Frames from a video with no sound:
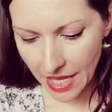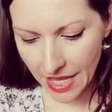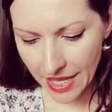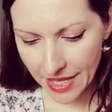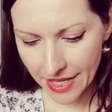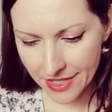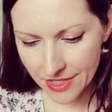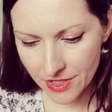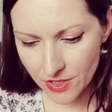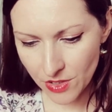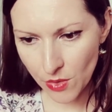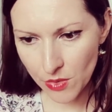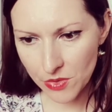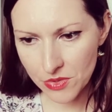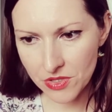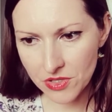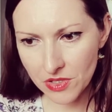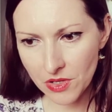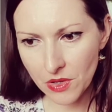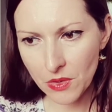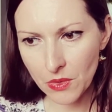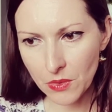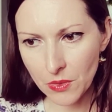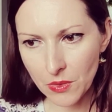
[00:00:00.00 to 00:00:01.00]
And
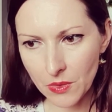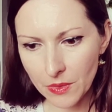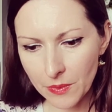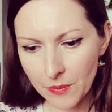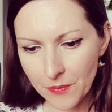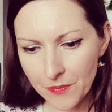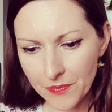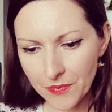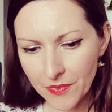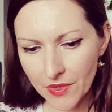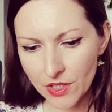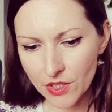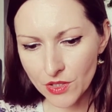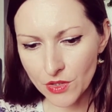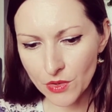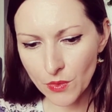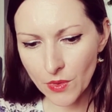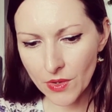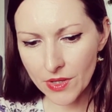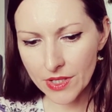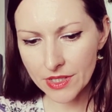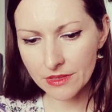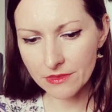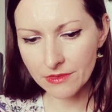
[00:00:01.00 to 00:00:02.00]
also,
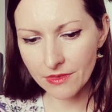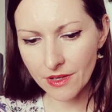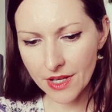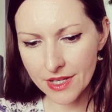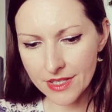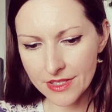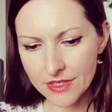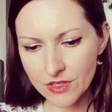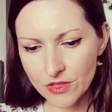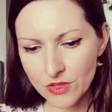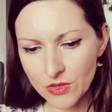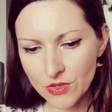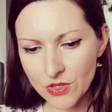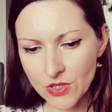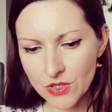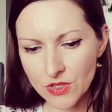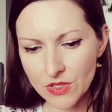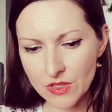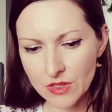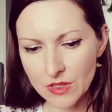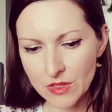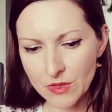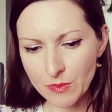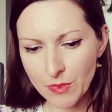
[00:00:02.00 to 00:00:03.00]
you are advised to
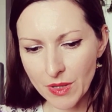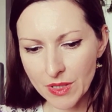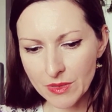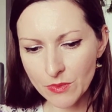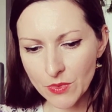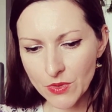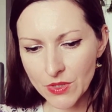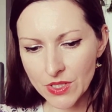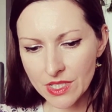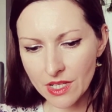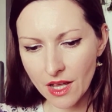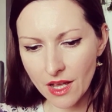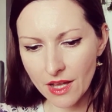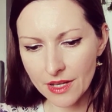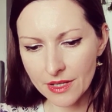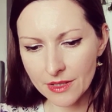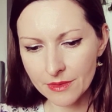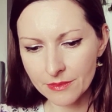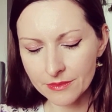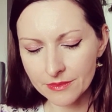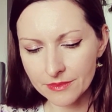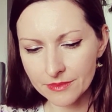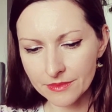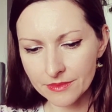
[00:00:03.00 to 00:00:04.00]
just spend more
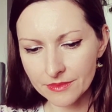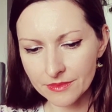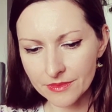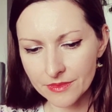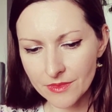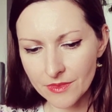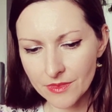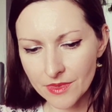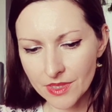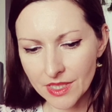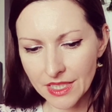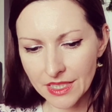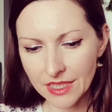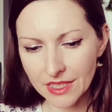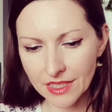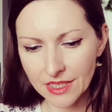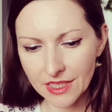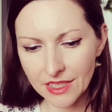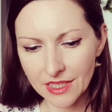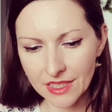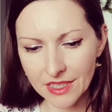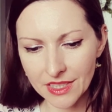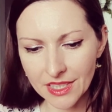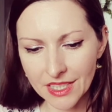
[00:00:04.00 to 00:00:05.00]
time
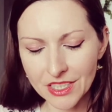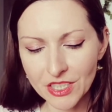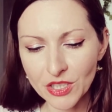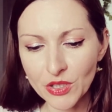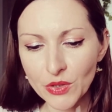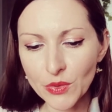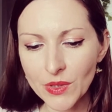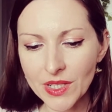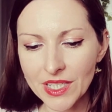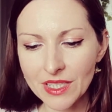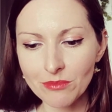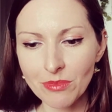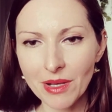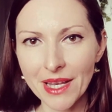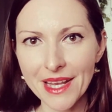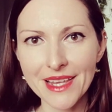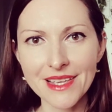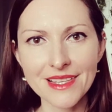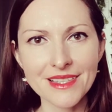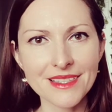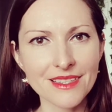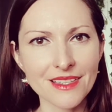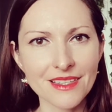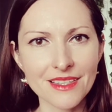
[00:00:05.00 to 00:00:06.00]
in green
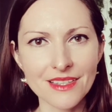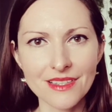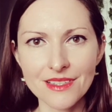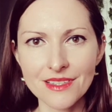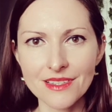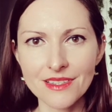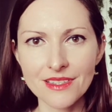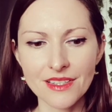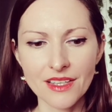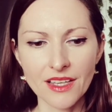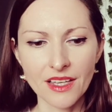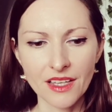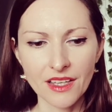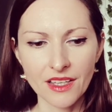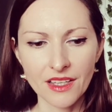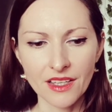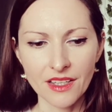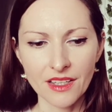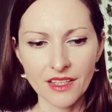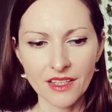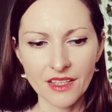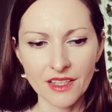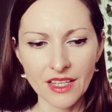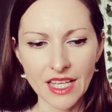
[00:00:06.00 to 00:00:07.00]
places.
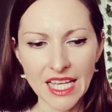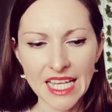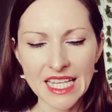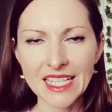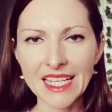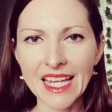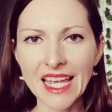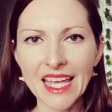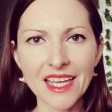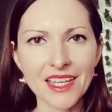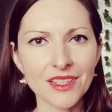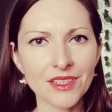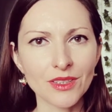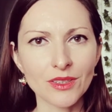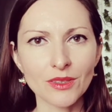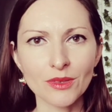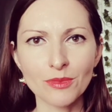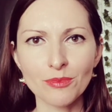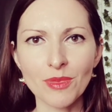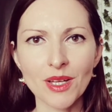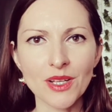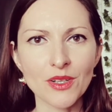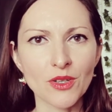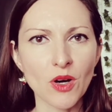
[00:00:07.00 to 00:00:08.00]

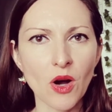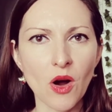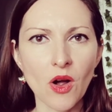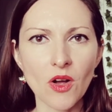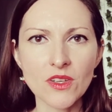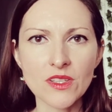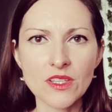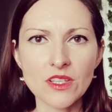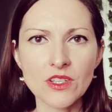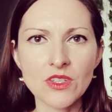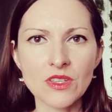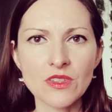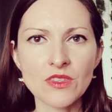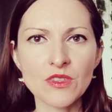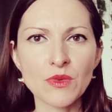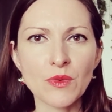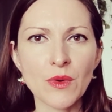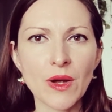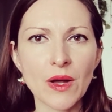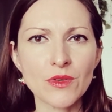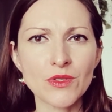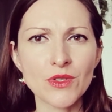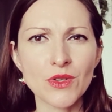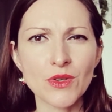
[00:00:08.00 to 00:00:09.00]
Inhale better oxygen.
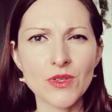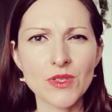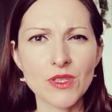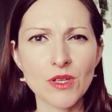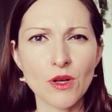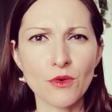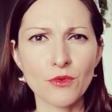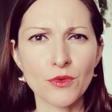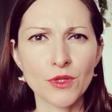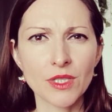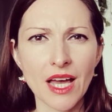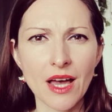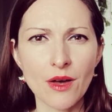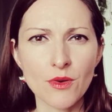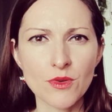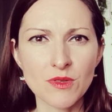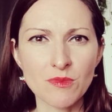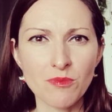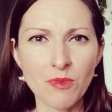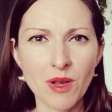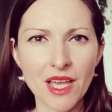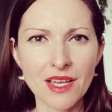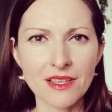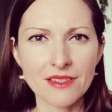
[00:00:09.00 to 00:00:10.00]
Surround yourself with
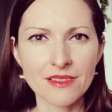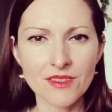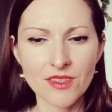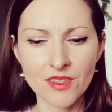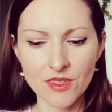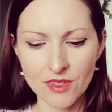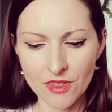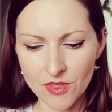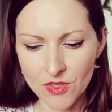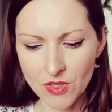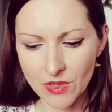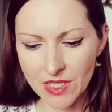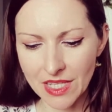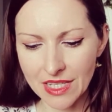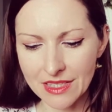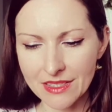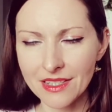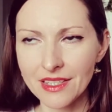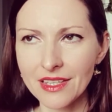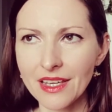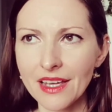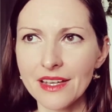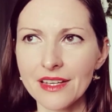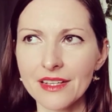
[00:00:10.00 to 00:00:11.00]
houseplants so that
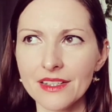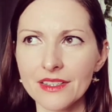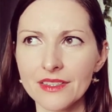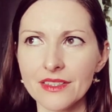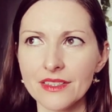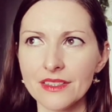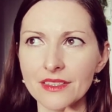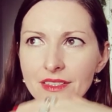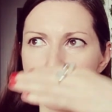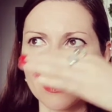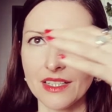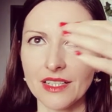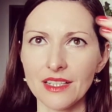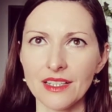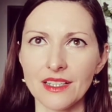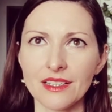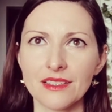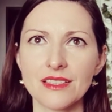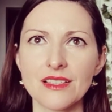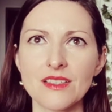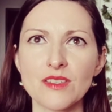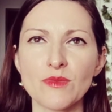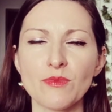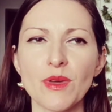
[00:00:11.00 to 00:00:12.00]
the air
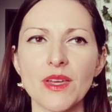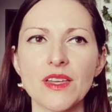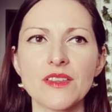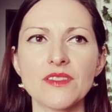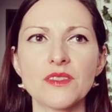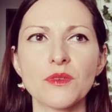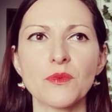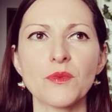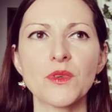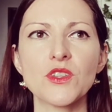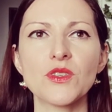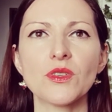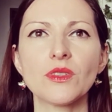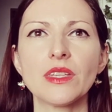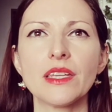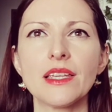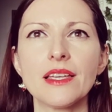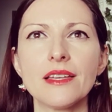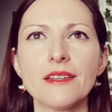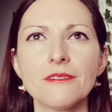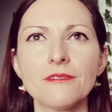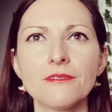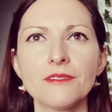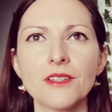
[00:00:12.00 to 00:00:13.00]
in the space in which you
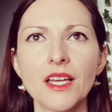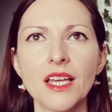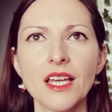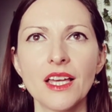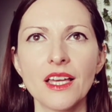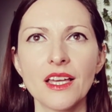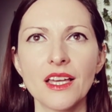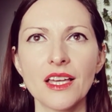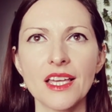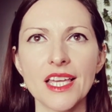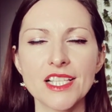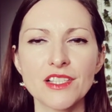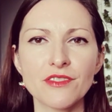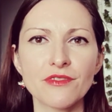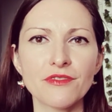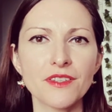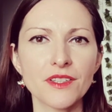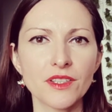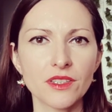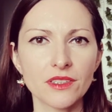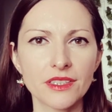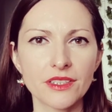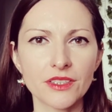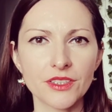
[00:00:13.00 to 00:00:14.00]
live is
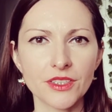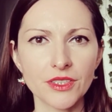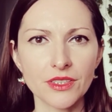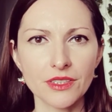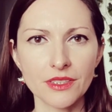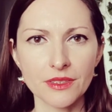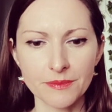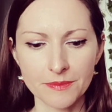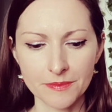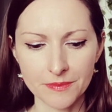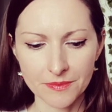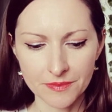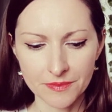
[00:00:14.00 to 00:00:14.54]
filtered.